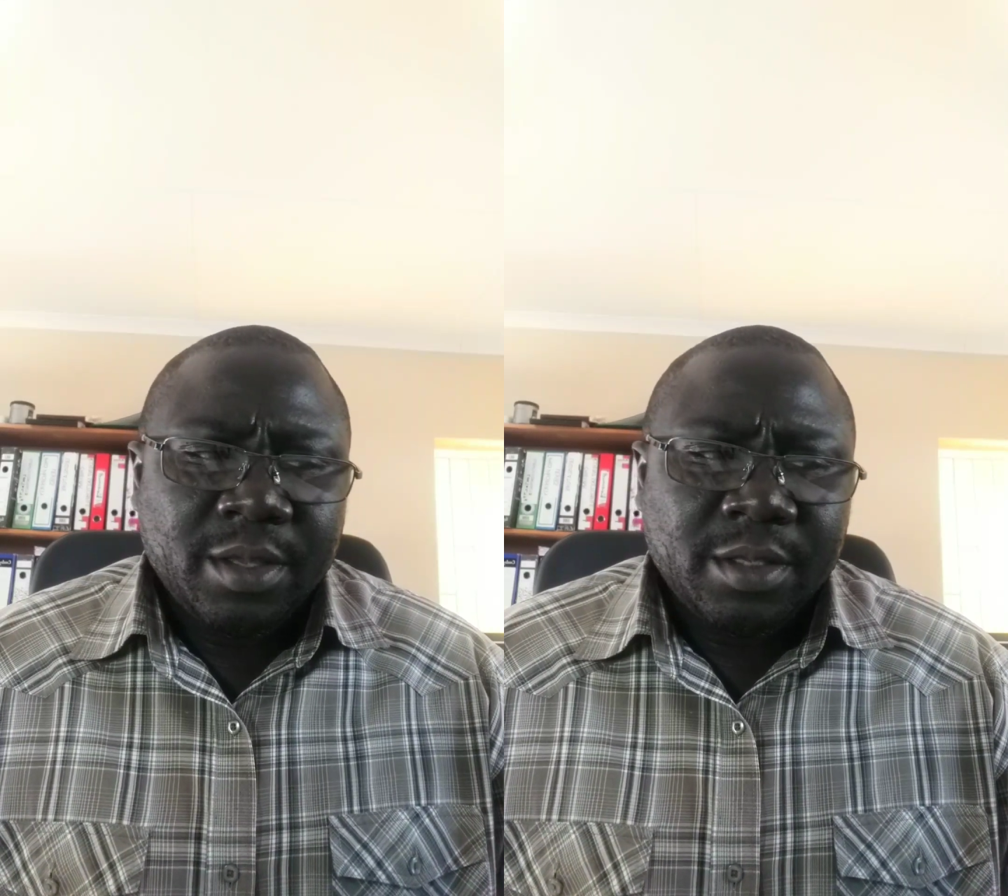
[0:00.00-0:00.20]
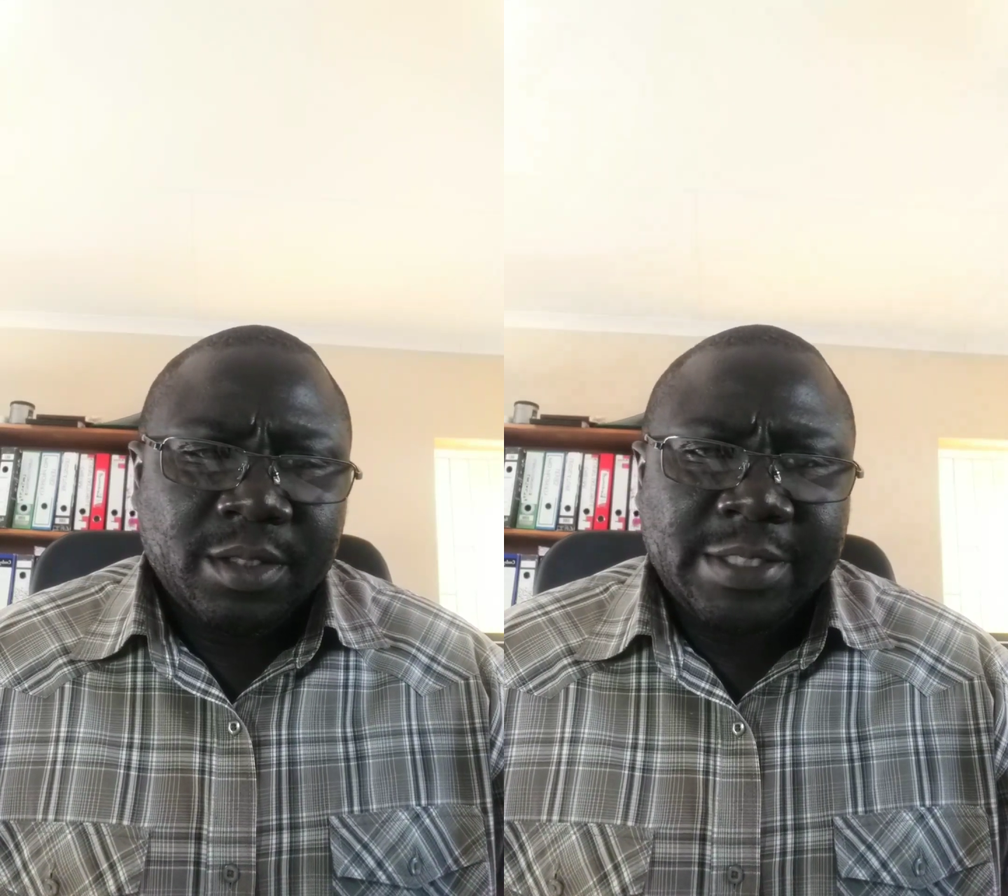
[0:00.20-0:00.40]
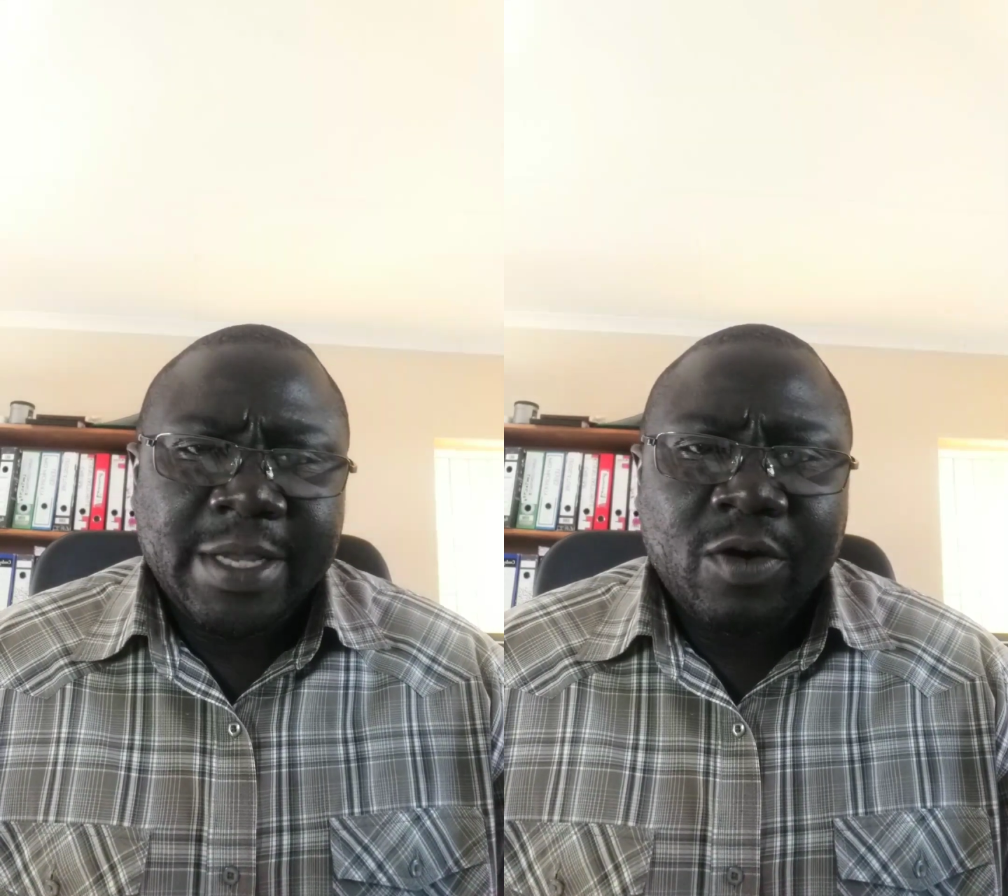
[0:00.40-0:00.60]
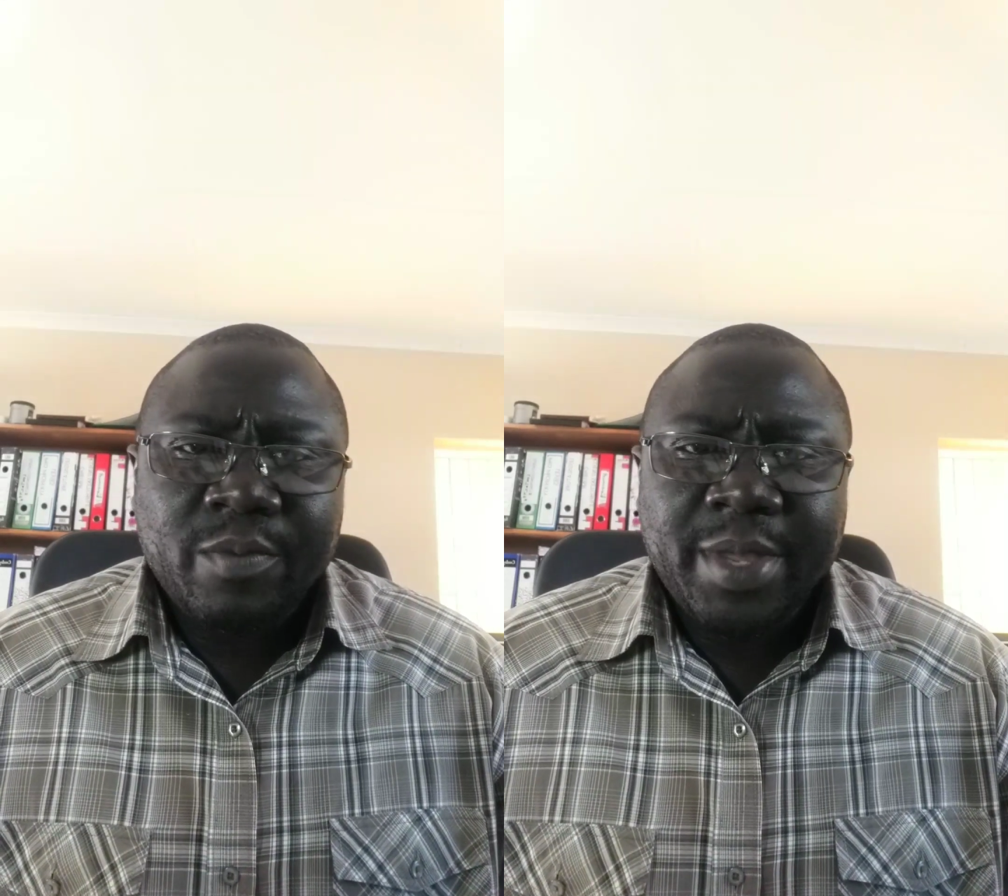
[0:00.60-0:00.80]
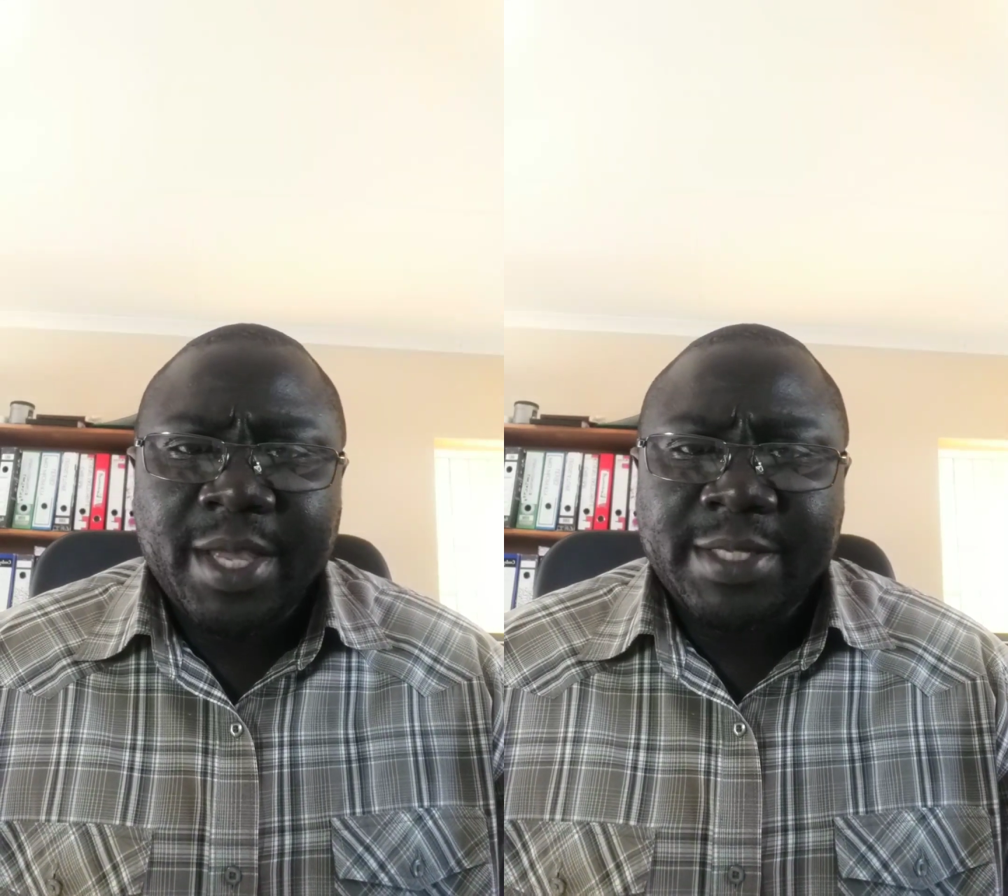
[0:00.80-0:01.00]
sell
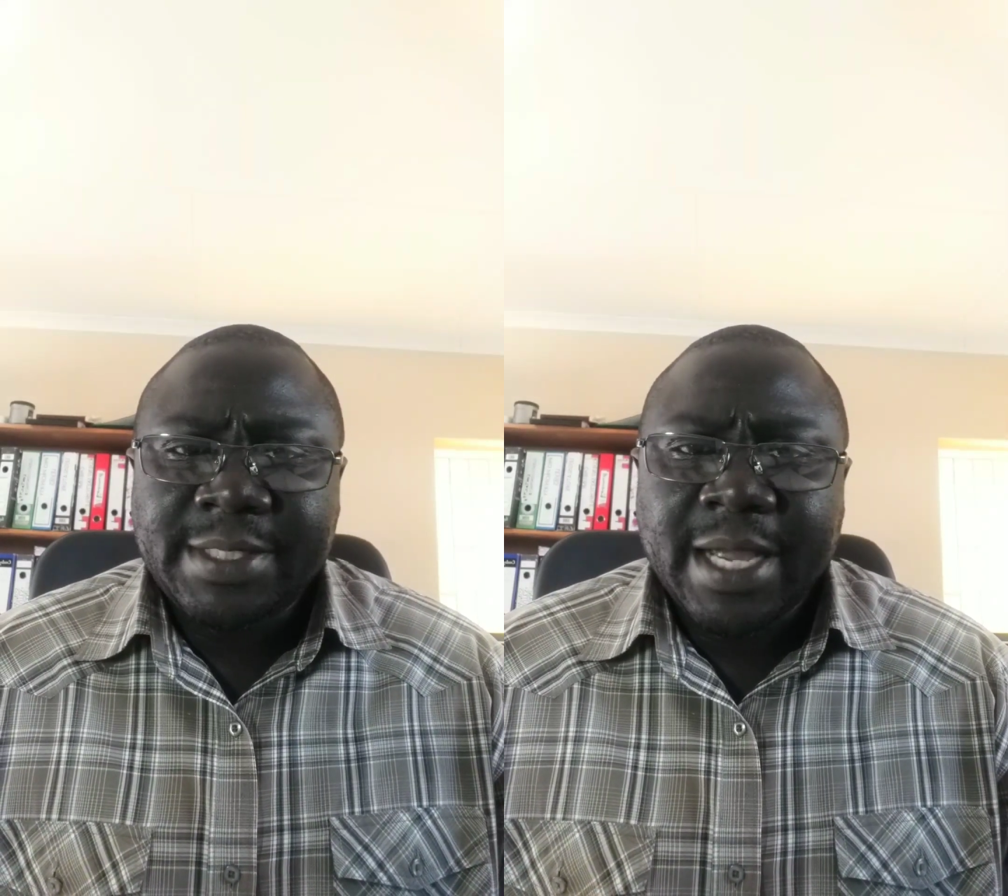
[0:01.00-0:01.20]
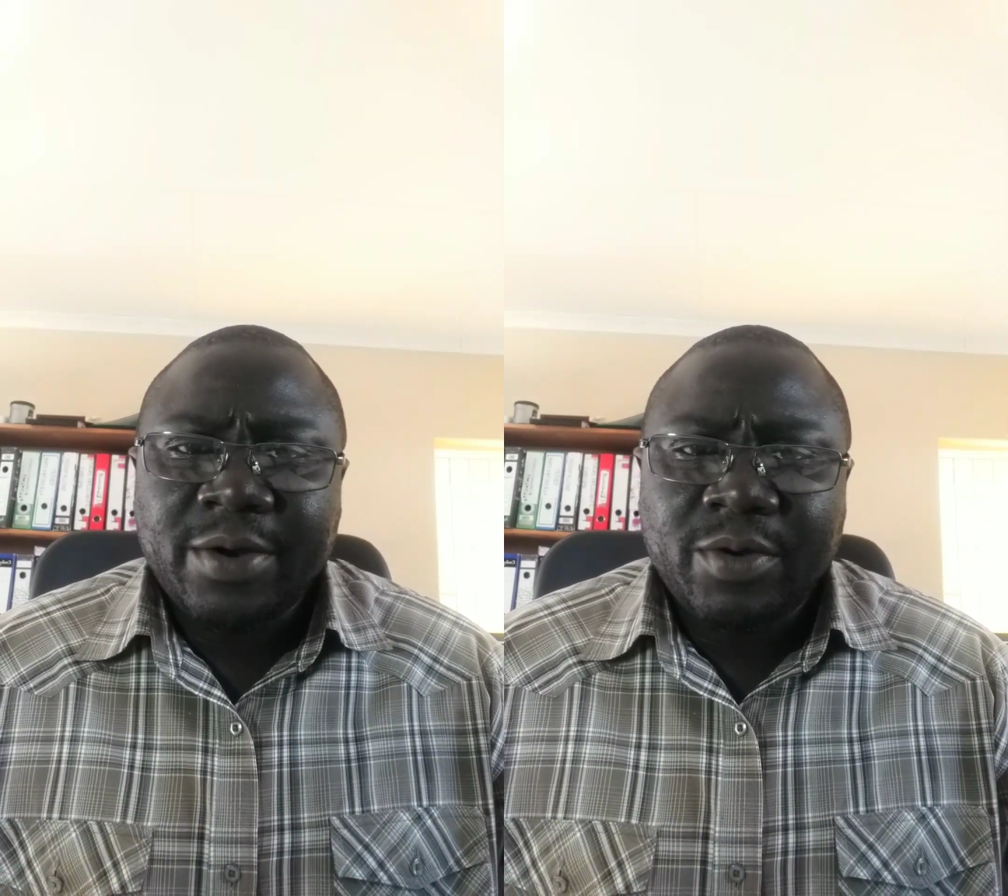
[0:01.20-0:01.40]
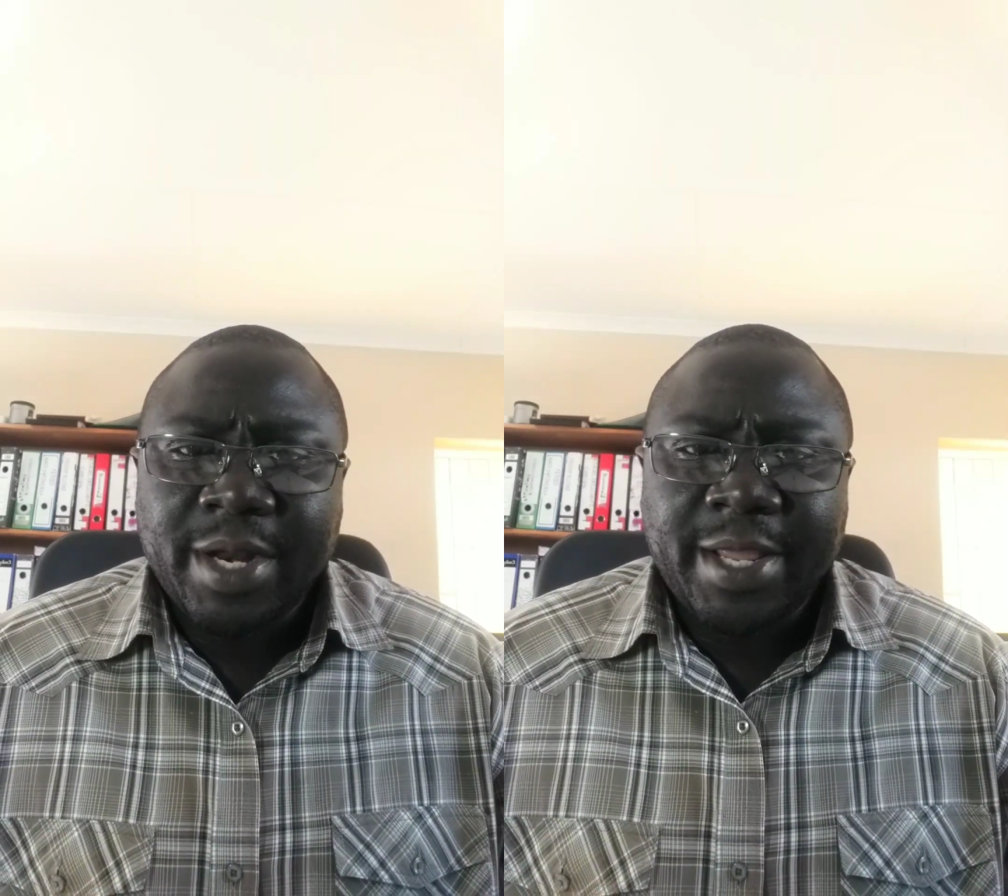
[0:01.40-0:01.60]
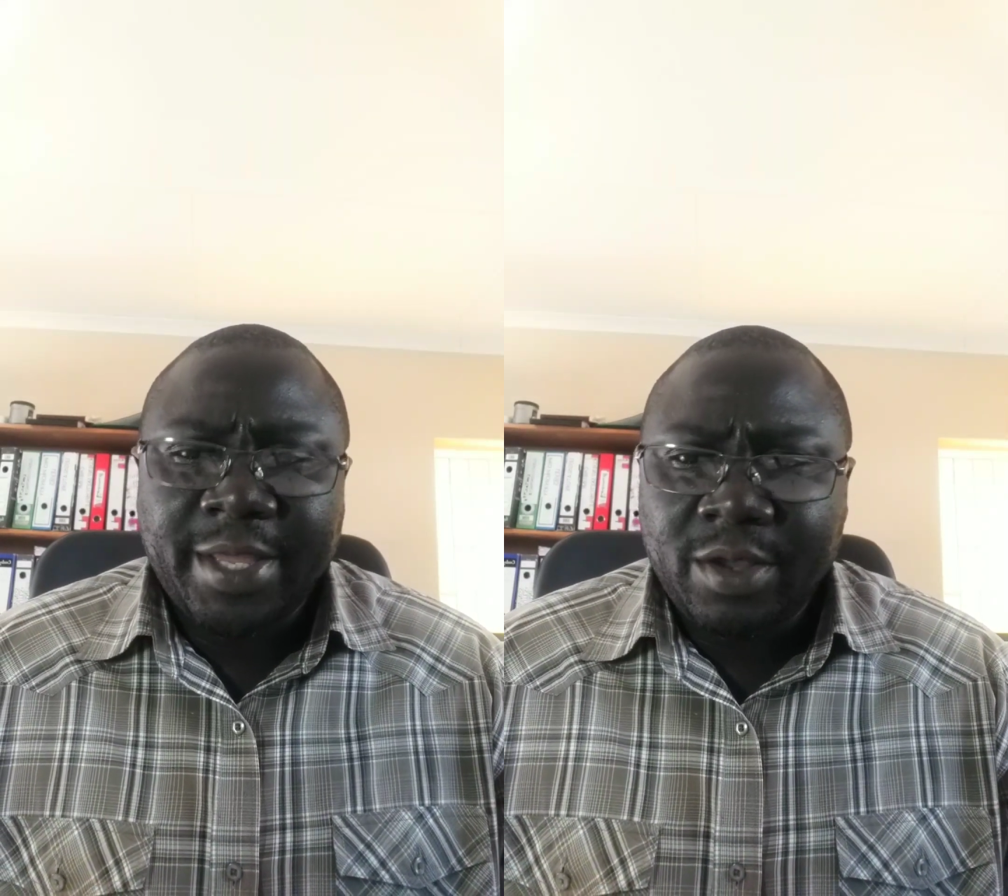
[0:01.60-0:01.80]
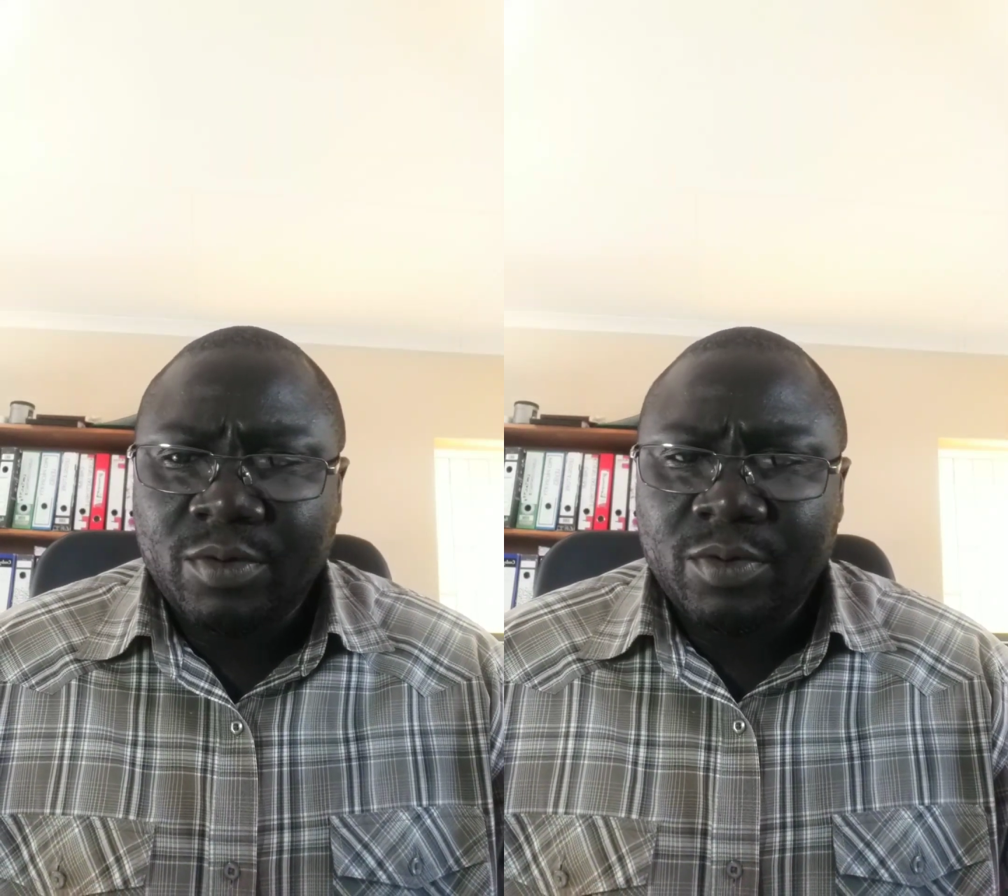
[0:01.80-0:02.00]
me a stand on a
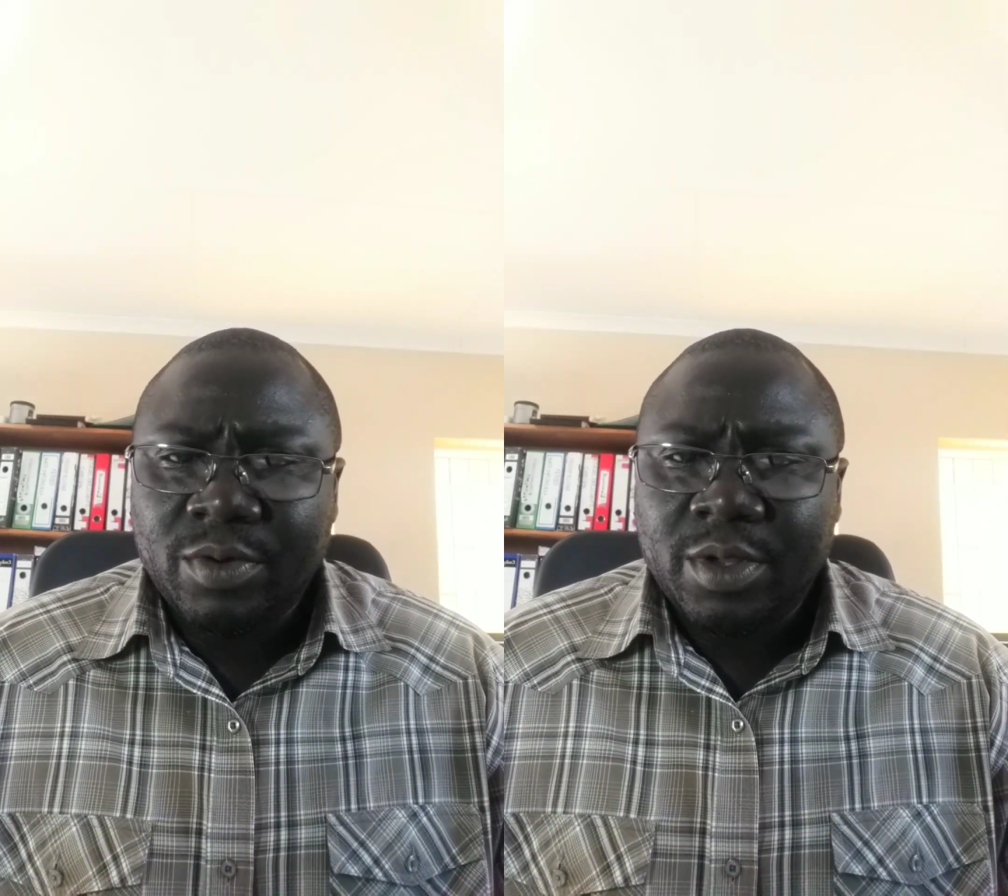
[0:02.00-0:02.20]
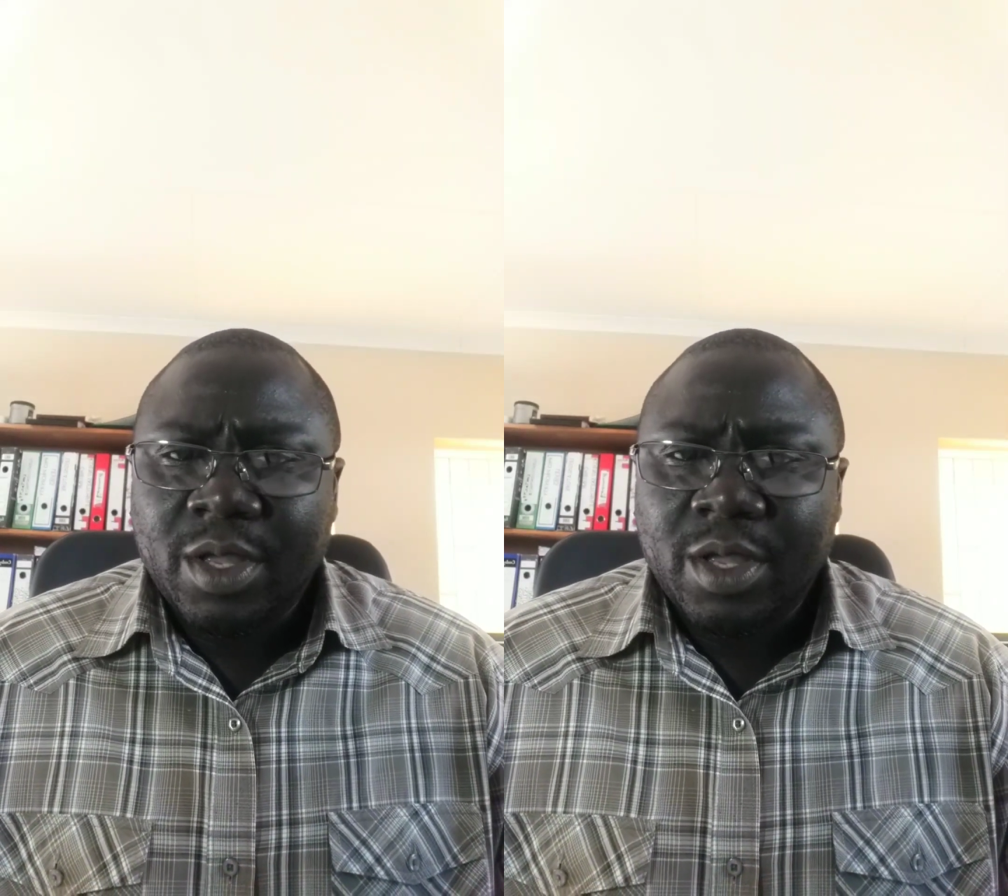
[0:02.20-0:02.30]
hill?